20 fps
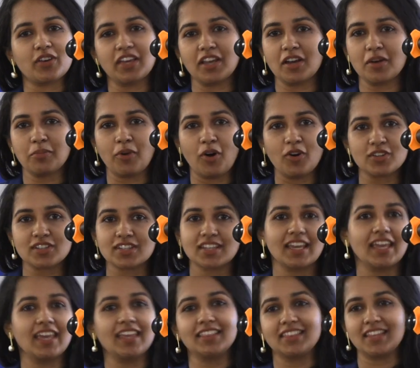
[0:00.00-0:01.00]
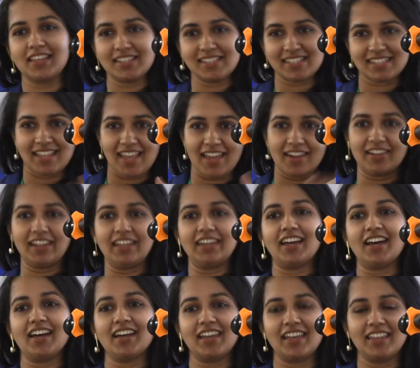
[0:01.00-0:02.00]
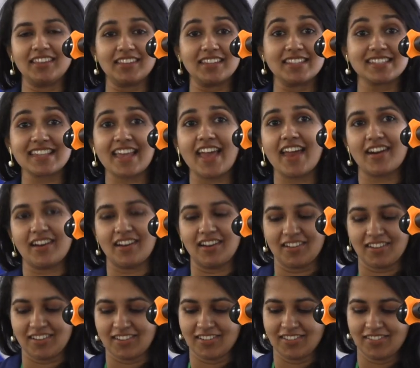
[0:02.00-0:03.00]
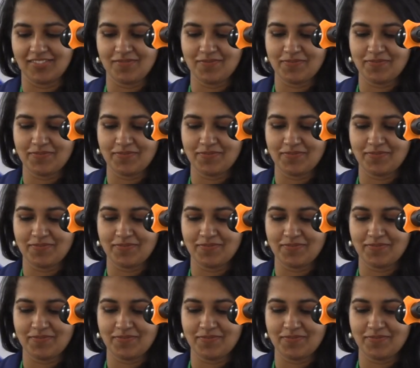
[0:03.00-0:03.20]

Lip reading: talking about in this arena, in this era.